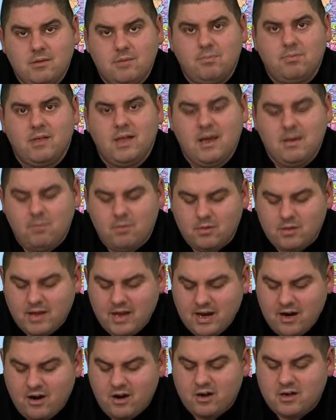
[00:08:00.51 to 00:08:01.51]
a playable
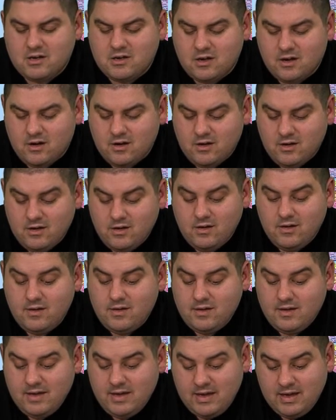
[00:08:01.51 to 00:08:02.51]
character
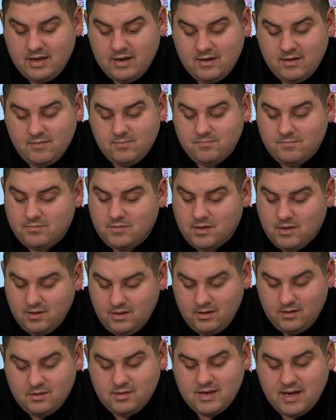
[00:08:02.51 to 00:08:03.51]
in
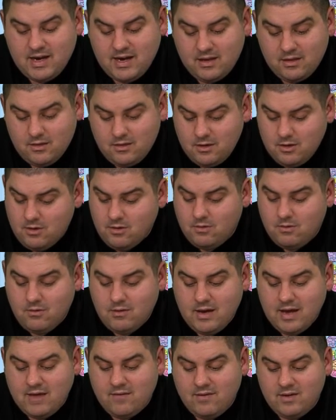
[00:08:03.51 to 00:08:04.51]
Sonic 2,
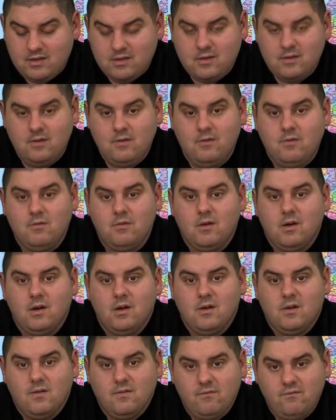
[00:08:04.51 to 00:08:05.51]
having to
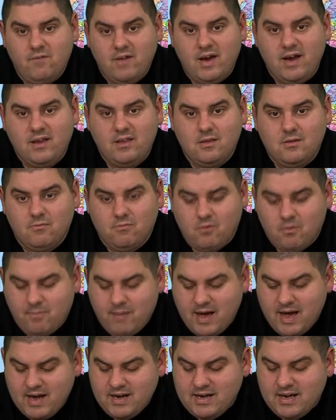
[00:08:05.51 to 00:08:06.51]
fight
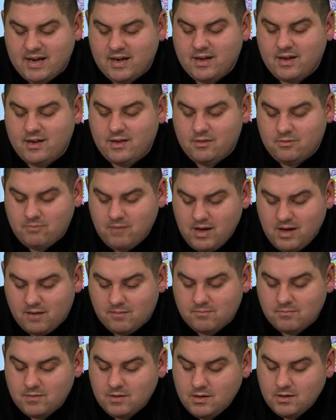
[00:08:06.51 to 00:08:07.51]
Robotnik as well.
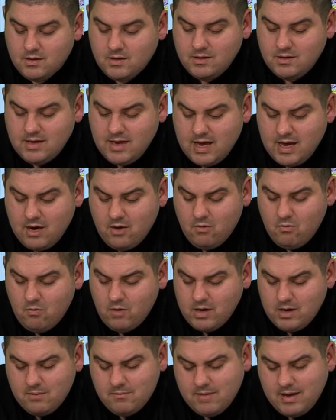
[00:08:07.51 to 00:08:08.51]
Now,
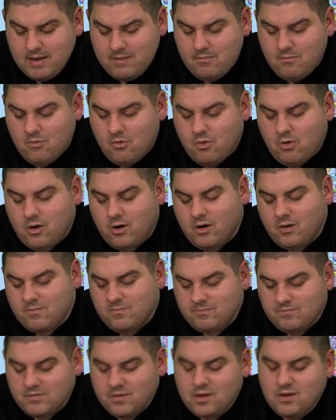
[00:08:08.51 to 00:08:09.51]
one of my more
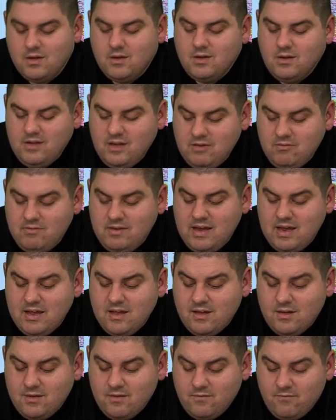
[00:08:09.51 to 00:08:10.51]

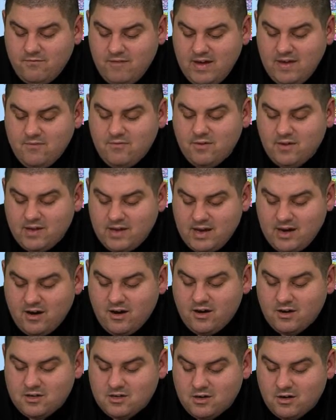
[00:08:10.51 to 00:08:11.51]
unique favorite
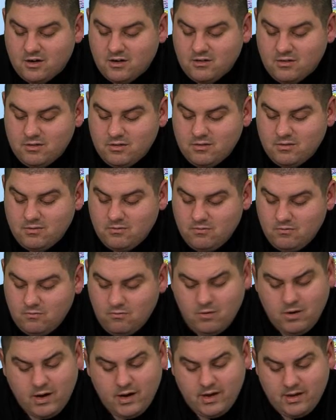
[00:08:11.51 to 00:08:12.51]
characters
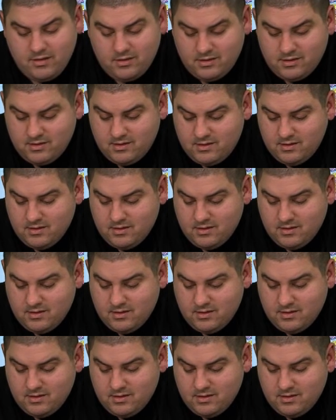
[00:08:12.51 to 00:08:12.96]
was